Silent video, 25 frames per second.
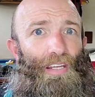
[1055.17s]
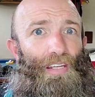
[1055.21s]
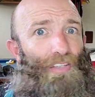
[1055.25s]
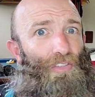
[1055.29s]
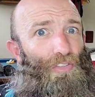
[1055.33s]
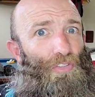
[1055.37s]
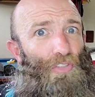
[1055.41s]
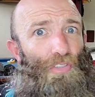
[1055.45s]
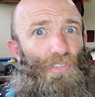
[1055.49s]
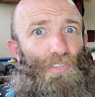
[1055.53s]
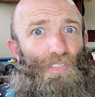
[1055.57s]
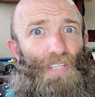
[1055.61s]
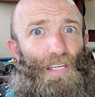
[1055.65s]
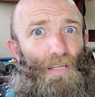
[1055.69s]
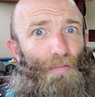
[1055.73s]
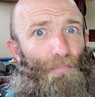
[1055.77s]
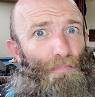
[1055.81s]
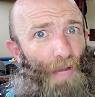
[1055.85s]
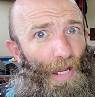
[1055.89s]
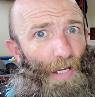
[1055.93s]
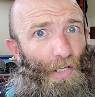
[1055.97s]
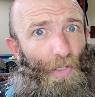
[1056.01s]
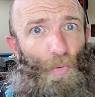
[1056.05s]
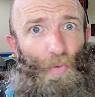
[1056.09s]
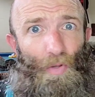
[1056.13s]
And it's just like
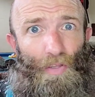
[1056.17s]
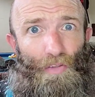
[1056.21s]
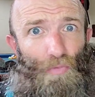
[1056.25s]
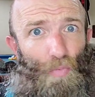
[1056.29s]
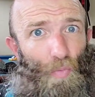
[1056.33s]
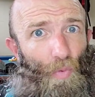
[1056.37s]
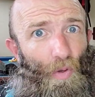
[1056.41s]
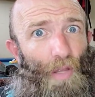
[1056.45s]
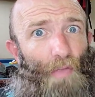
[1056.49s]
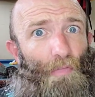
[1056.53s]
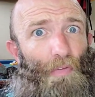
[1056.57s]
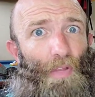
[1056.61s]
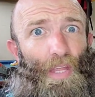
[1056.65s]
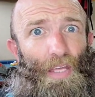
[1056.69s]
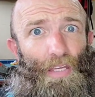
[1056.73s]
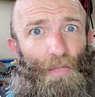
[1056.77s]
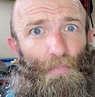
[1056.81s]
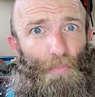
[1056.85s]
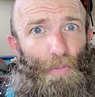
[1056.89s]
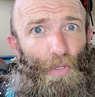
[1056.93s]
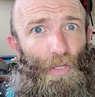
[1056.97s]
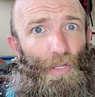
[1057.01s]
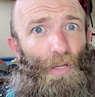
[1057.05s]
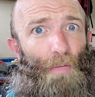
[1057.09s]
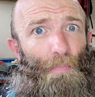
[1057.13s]
microwave, it's whatever they
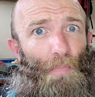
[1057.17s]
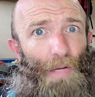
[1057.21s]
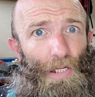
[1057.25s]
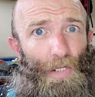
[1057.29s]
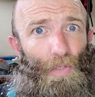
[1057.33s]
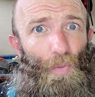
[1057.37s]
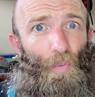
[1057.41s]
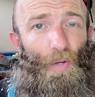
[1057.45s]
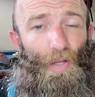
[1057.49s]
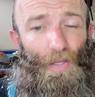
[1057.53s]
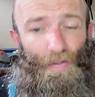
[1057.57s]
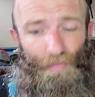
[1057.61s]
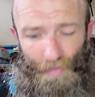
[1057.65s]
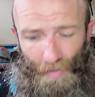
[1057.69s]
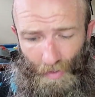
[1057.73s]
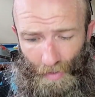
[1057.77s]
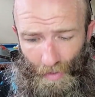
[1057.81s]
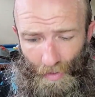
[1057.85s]
can put in a microwave.